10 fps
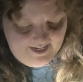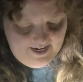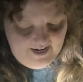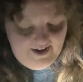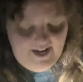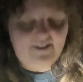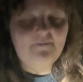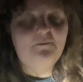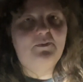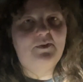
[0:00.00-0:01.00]
All right,
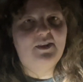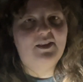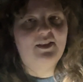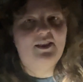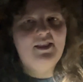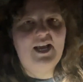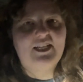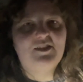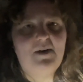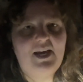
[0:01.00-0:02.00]

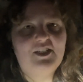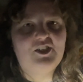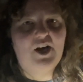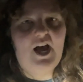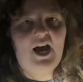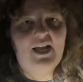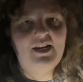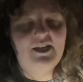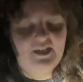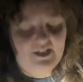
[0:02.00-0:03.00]
next page odd,
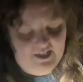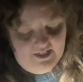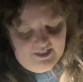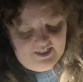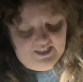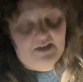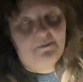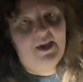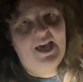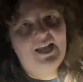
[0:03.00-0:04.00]
skip
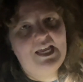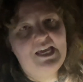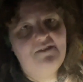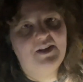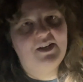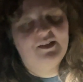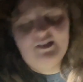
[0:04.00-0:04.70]
ahead even.